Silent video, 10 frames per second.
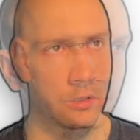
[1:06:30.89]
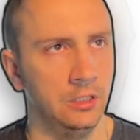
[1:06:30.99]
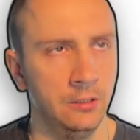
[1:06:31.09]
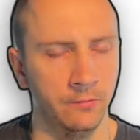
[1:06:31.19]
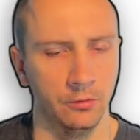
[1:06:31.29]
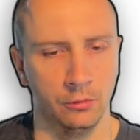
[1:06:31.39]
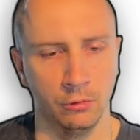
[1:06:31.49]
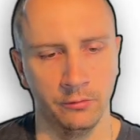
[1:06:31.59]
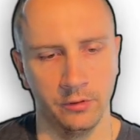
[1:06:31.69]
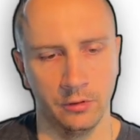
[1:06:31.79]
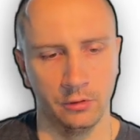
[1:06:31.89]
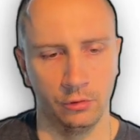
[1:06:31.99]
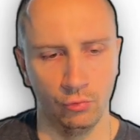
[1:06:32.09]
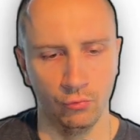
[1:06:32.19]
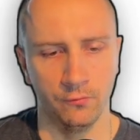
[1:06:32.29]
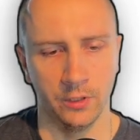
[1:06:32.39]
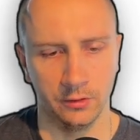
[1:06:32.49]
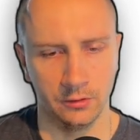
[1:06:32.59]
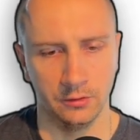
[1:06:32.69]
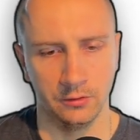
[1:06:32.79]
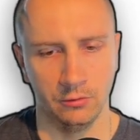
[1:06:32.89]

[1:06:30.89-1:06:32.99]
Even though there are 2 functions,